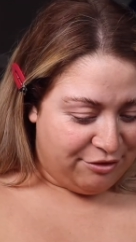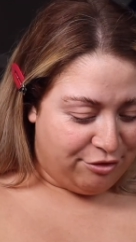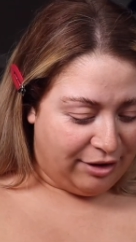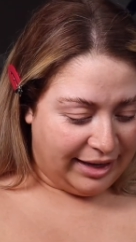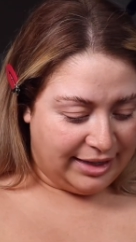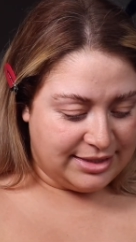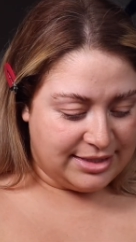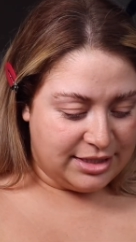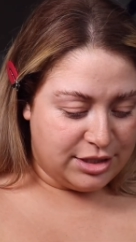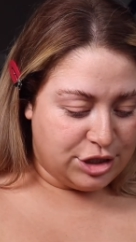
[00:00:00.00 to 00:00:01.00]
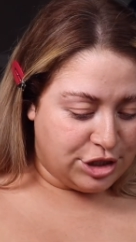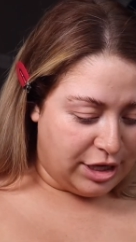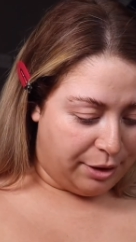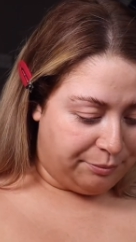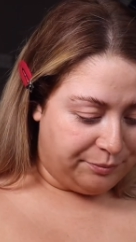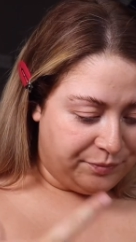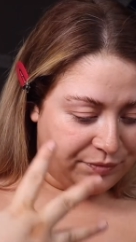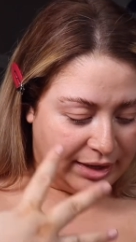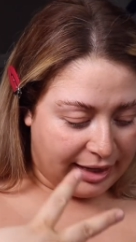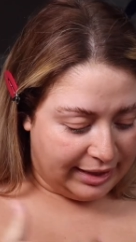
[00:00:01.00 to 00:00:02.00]
Right, so
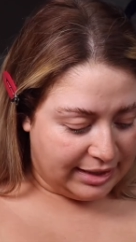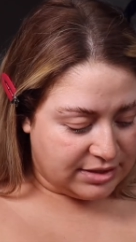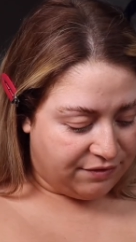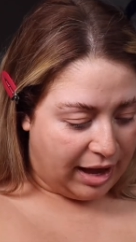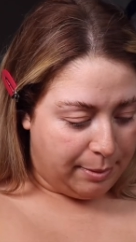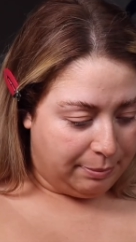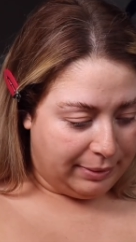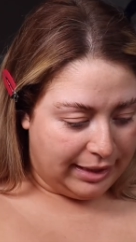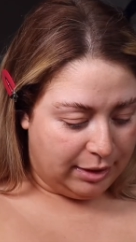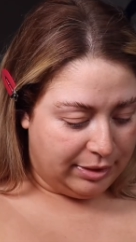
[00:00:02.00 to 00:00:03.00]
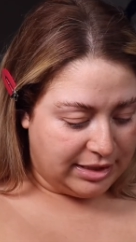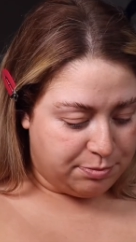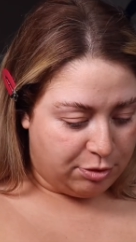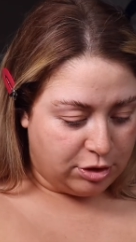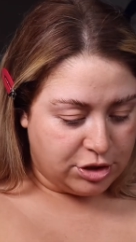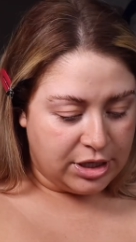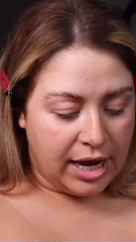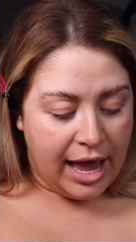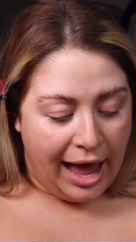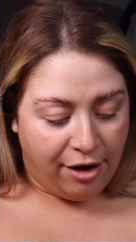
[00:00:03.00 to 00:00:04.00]
I need to find my P. Louise
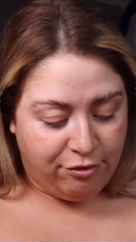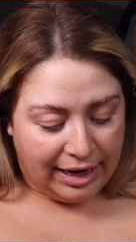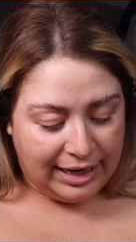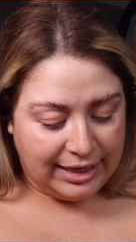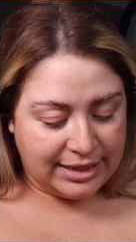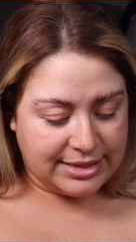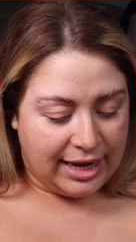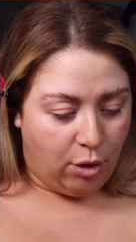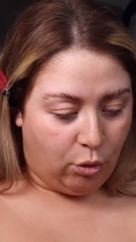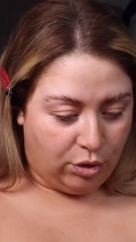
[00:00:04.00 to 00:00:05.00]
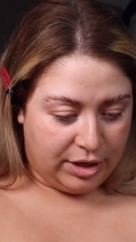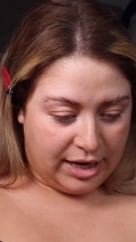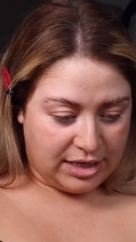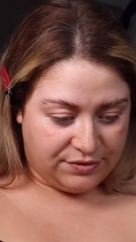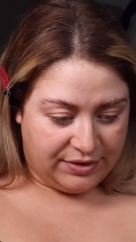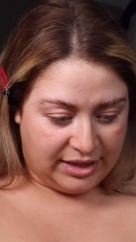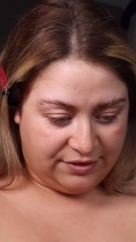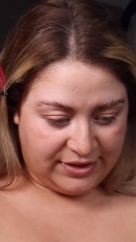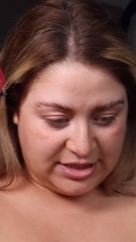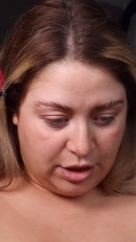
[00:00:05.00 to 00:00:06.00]
brush. I really need to get organised for these
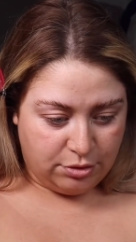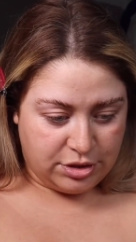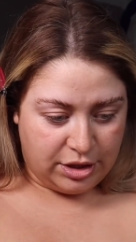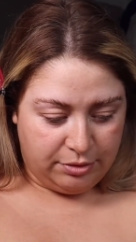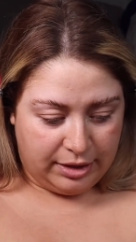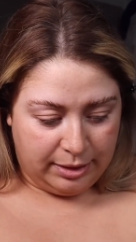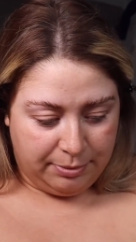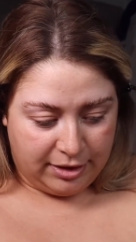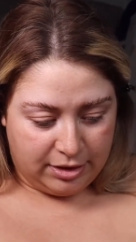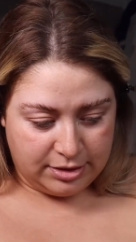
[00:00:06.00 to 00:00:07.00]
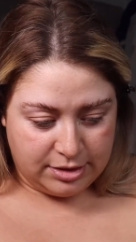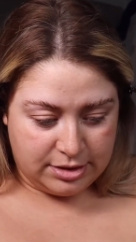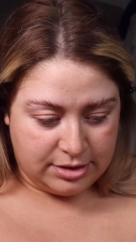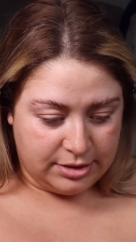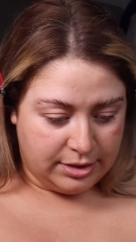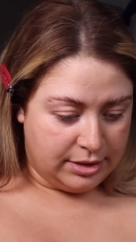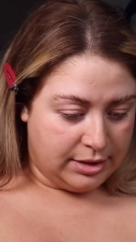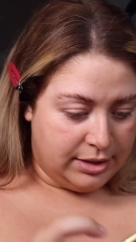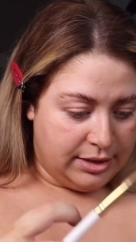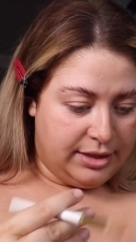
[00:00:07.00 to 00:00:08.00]
videos, don't I? Because
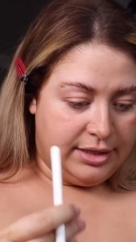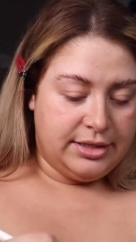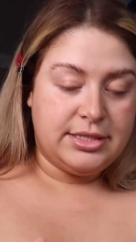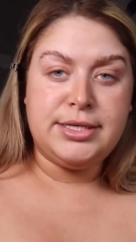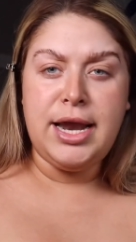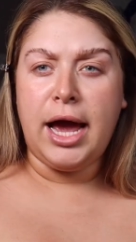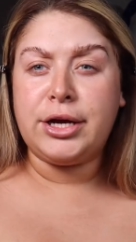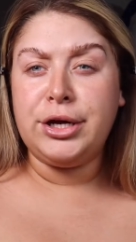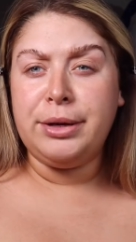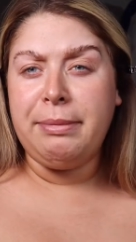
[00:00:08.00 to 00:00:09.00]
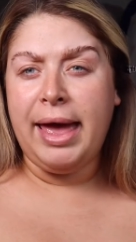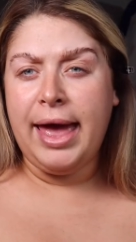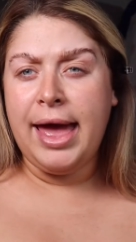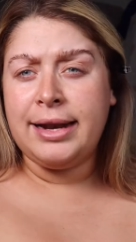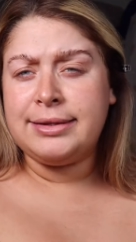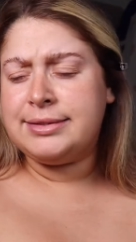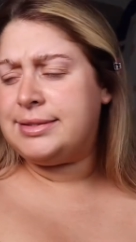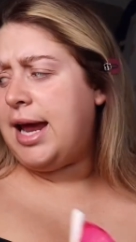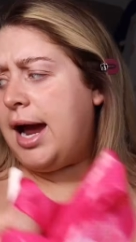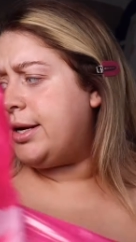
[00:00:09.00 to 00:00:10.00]
it's not good, man.
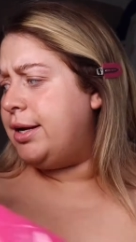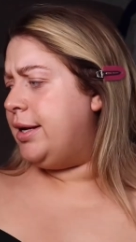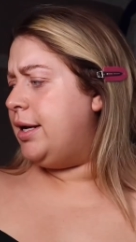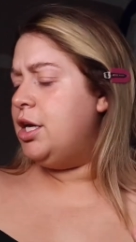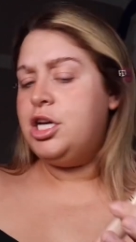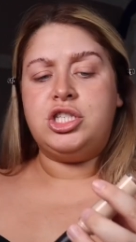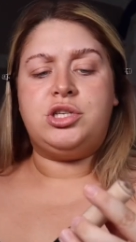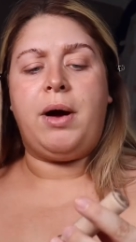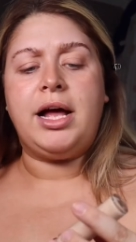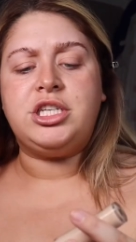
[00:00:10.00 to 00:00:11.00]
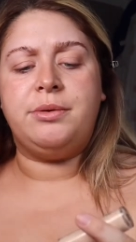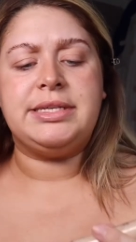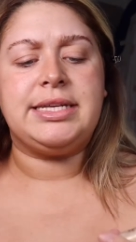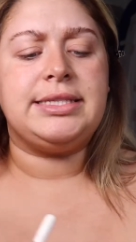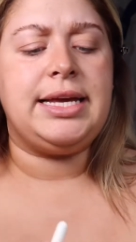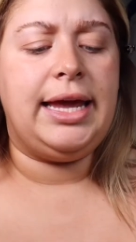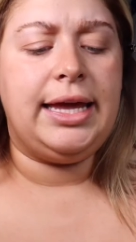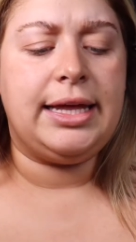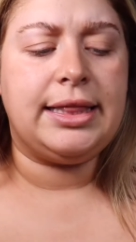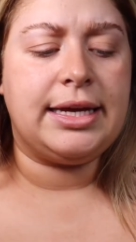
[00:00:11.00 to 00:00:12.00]
It's not good. So what I do is I
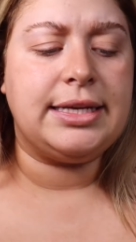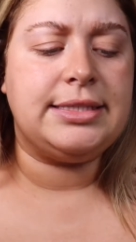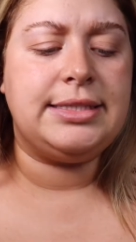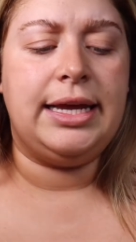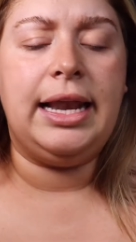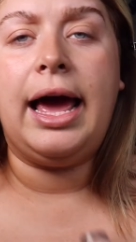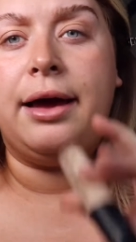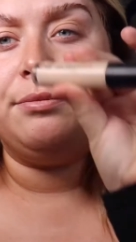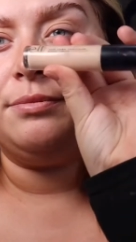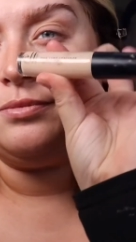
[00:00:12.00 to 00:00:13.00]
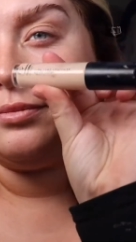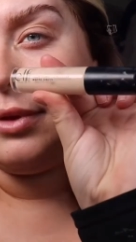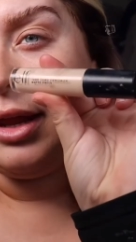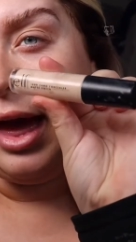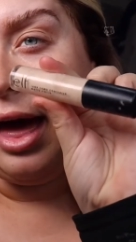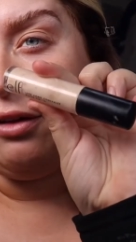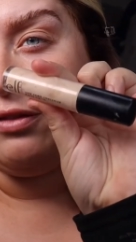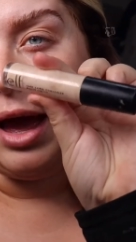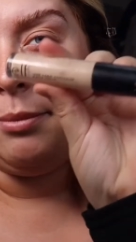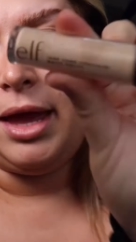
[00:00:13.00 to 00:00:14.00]
take the concealer,
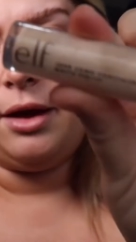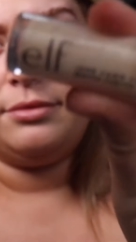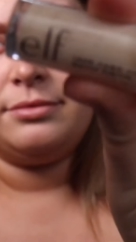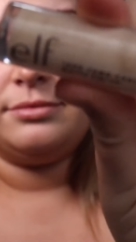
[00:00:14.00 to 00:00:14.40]
e.l.f. Camo.